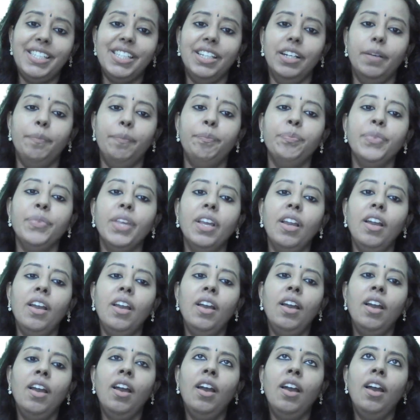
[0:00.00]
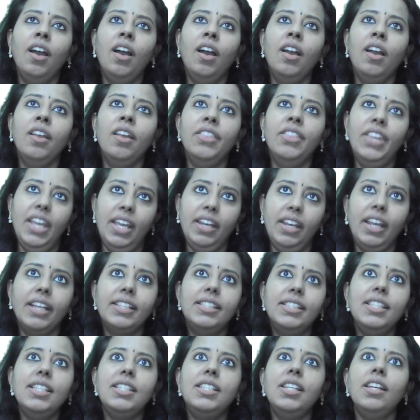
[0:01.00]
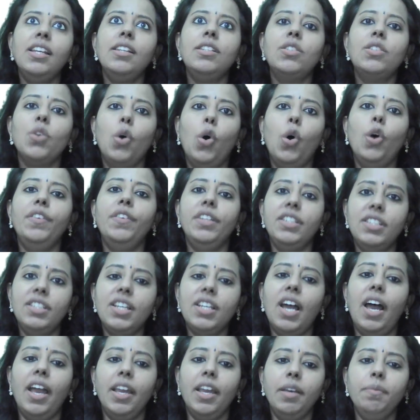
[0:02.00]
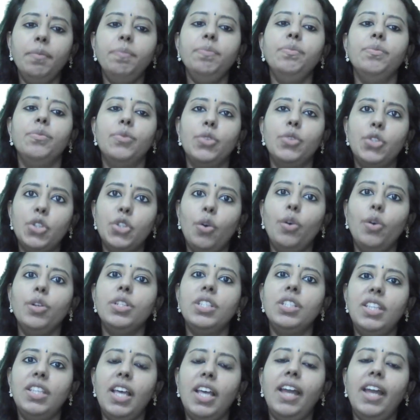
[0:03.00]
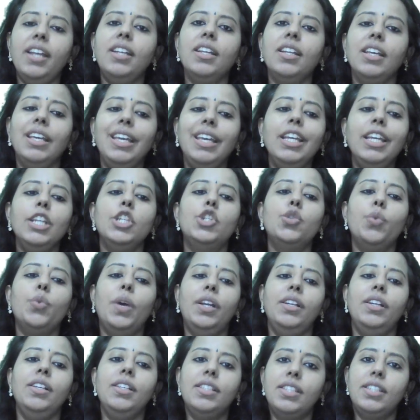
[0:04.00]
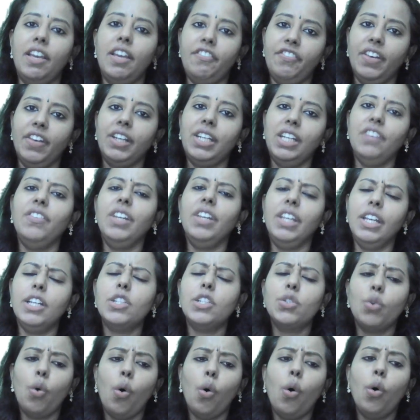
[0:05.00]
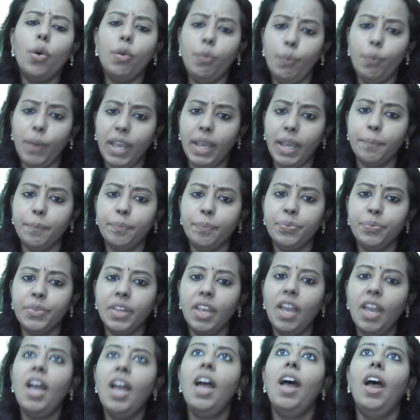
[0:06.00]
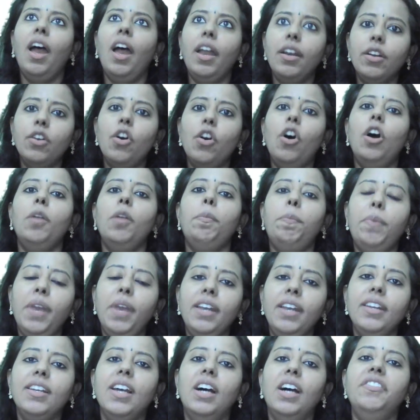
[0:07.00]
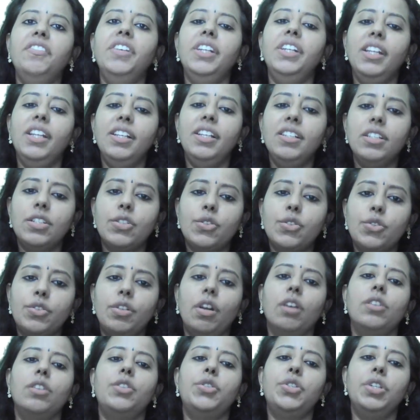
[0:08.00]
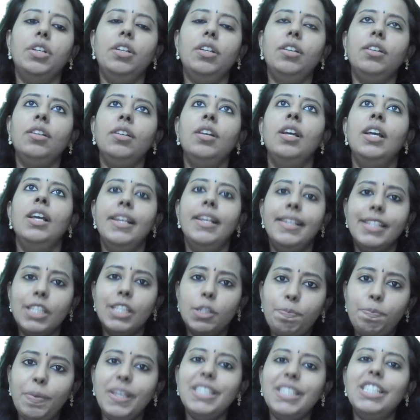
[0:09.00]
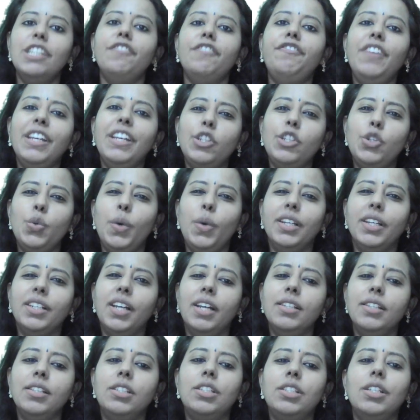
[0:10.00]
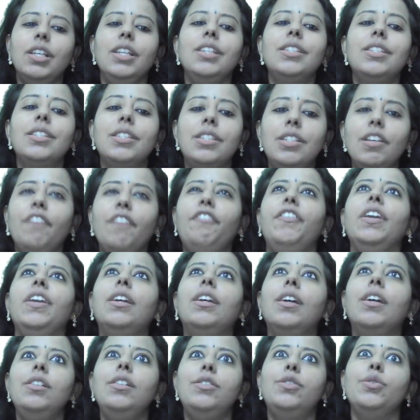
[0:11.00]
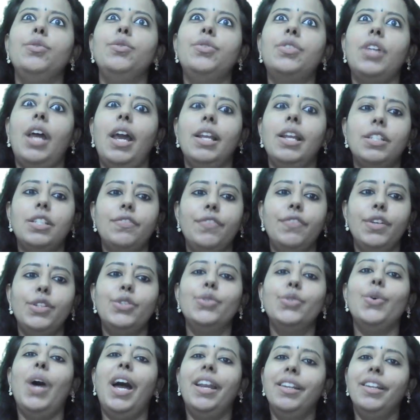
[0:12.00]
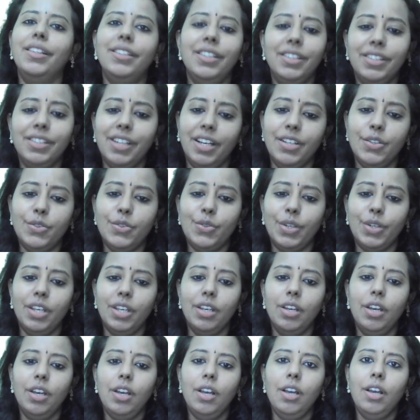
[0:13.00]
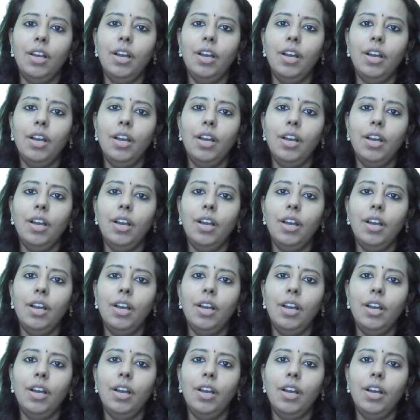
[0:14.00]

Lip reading: better. Their existence over time shows that each one is effective in its own way, and corporate governance structure specific to a country is difficult to transfer to another country.